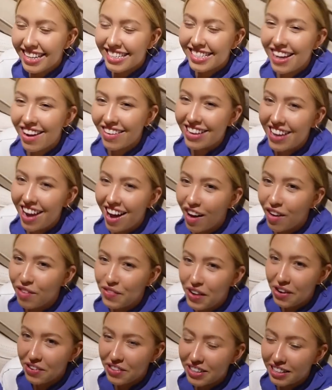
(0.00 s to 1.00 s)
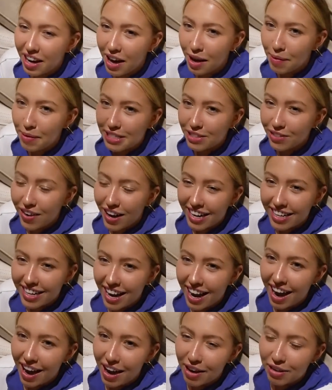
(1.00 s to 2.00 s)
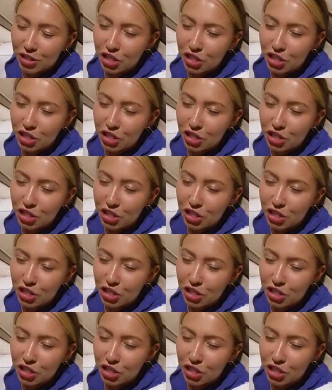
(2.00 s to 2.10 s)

So y'all, vote in the comments right now.